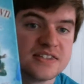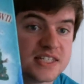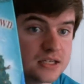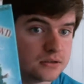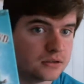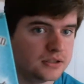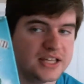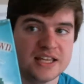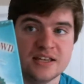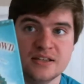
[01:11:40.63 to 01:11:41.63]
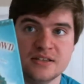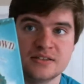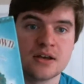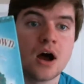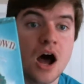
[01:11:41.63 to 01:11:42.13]
seal
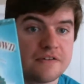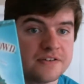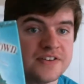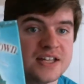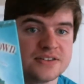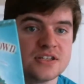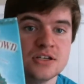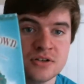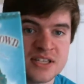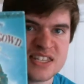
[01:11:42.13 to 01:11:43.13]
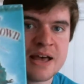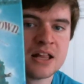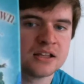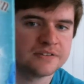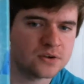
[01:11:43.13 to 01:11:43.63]
is off of it, so you can
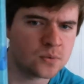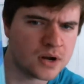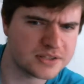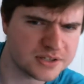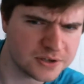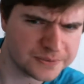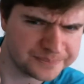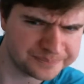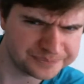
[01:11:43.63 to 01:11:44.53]
smell it if you want to.